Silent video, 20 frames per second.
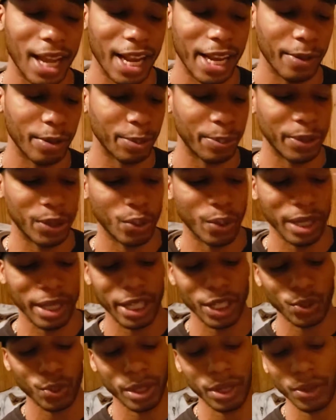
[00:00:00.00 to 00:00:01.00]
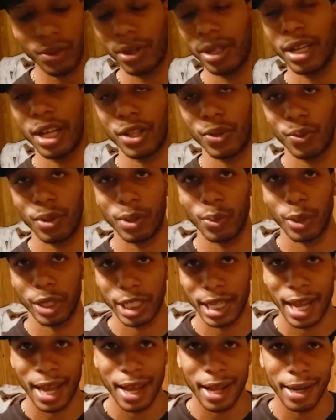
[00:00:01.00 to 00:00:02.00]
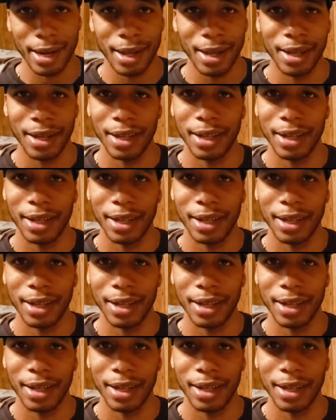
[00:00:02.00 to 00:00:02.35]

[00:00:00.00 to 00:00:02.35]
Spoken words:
and it was between this one or another one which had